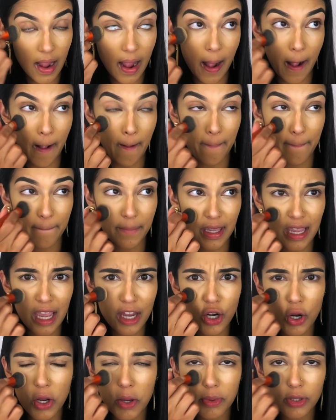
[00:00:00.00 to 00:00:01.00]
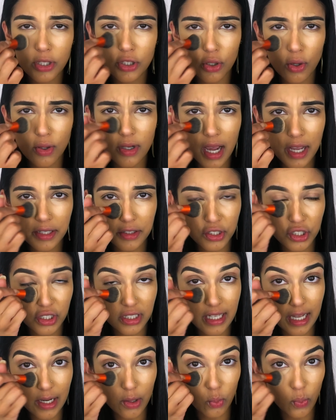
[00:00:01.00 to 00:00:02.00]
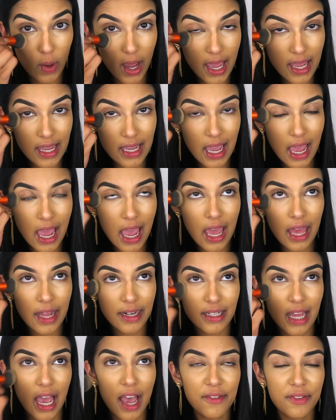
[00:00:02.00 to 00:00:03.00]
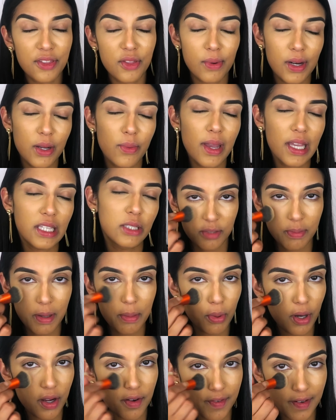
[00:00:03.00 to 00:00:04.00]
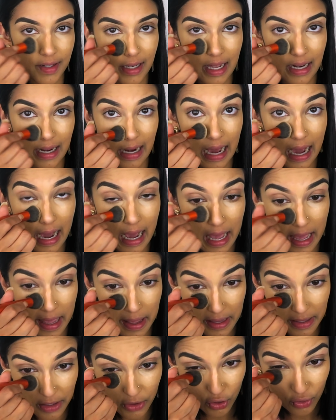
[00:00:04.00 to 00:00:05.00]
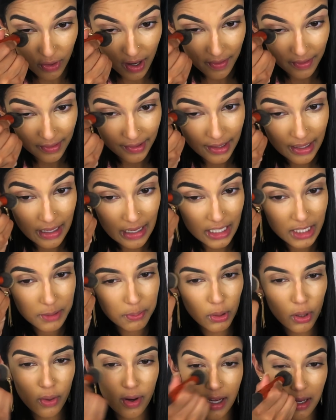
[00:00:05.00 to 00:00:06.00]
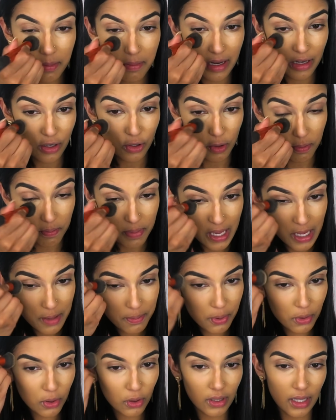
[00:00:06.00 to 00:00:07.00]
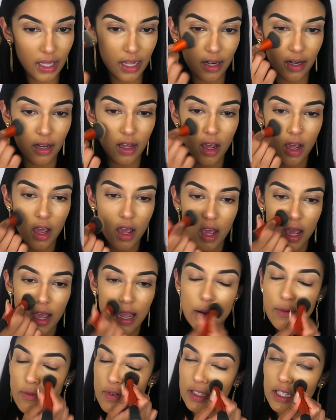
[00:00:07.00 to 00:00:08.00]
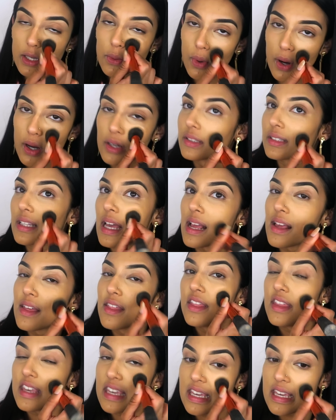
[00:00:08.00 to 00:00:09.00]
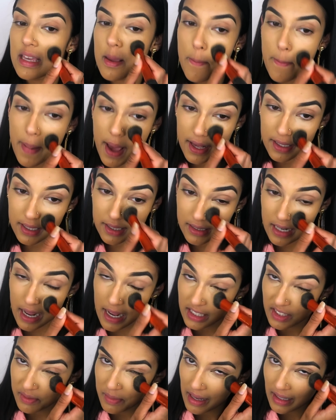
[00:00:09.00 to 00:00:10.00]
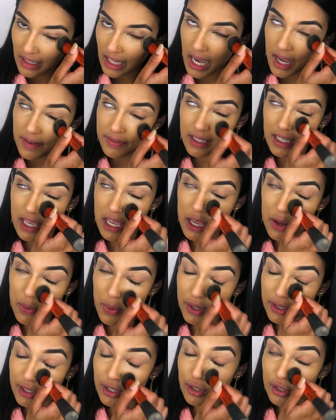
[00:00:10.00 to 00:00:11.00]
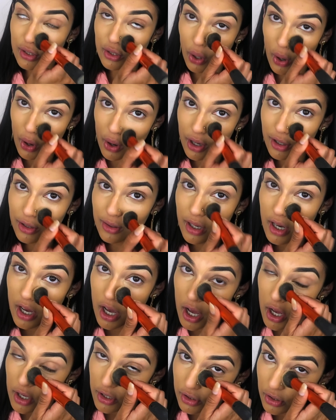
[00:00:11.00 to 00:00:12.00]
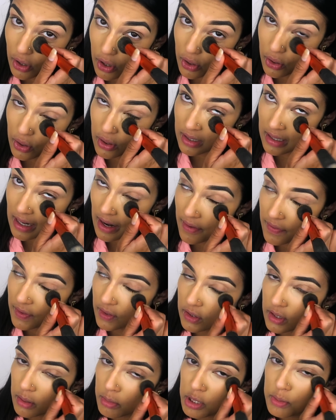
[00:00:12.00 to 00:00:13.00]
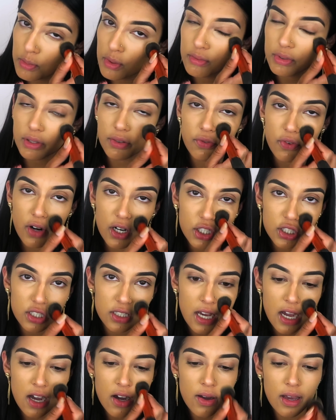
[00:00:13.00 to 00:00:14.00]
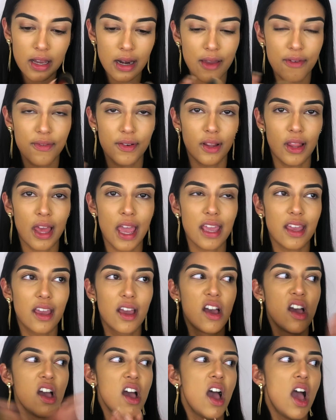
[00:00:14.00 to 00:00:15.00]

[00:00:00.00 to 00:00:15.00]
But yeah, no, it was so nice to just get away and have 3 weeks, just my boyfriend and I traveling and exploring and meeting new people, and it really was like the best days of my life. Like it was so good, and I feel so much more refreshed now, and I feel like